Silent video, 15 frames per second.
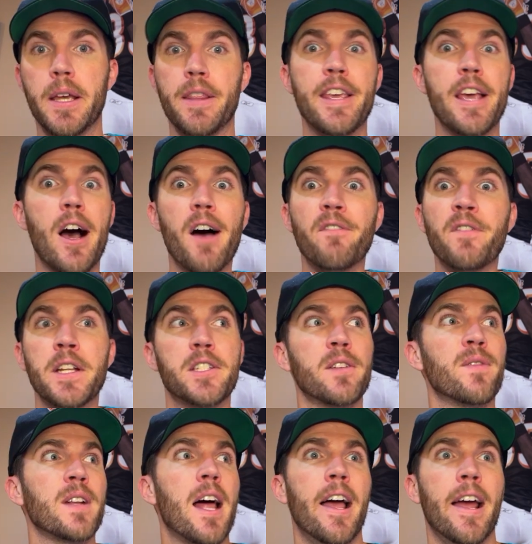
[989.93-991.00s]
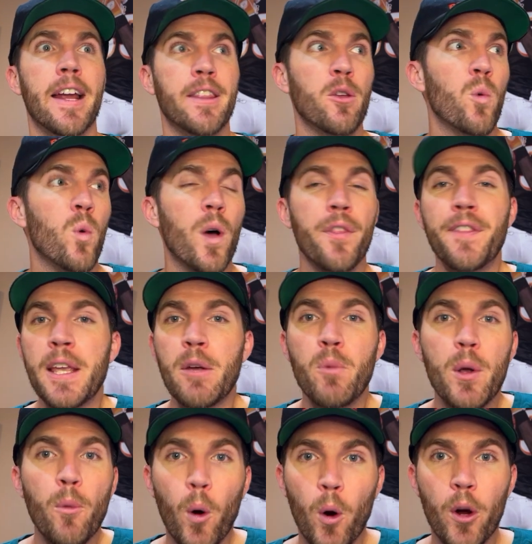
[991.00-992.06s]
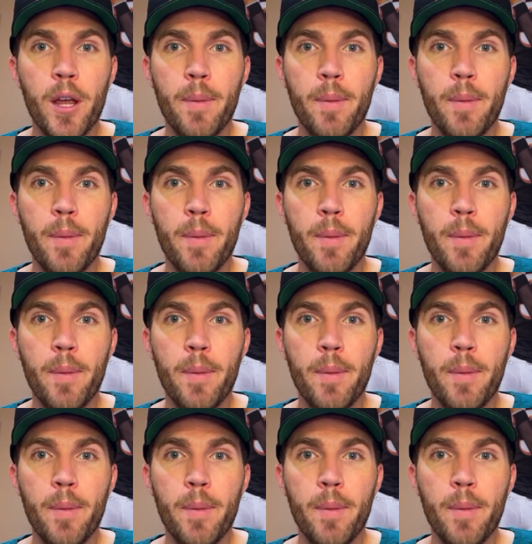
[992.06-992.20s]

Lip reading: The offensive line, the one thing we worry